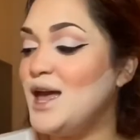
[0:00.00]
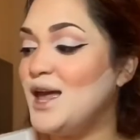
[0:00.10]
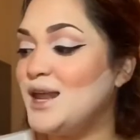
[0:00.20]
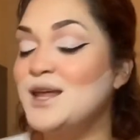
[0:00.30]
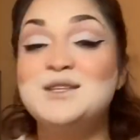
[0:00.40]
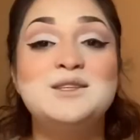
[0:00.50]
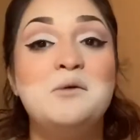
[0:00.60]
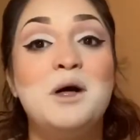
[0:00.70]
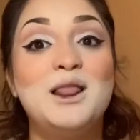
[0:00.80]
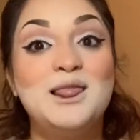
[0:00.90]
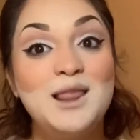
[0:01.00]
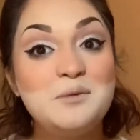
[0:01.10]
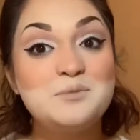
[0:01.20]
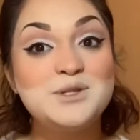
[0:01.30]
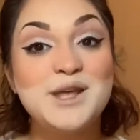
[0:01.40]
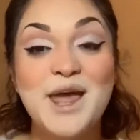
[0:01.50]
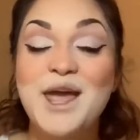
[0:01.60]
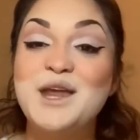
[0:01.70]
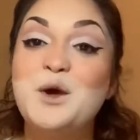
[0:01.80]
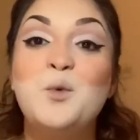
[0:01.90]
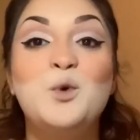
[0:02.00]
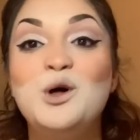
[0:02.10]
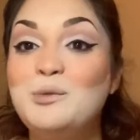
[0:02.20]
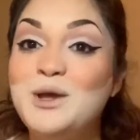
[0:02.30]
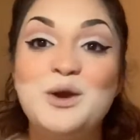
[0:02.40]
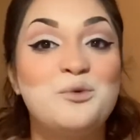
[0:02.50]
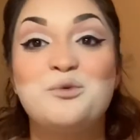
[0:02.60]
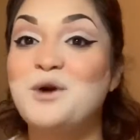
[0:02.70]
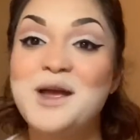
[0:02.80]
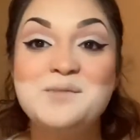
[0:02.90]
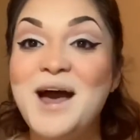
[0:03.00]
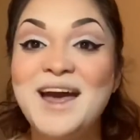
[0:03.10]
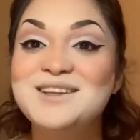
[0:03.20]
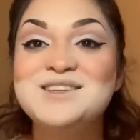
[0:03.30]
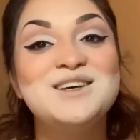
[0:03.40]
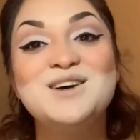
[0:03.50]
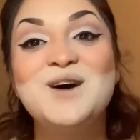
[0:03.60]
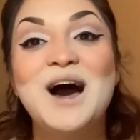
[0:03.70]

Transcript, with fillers: and some lips and we'll be right back to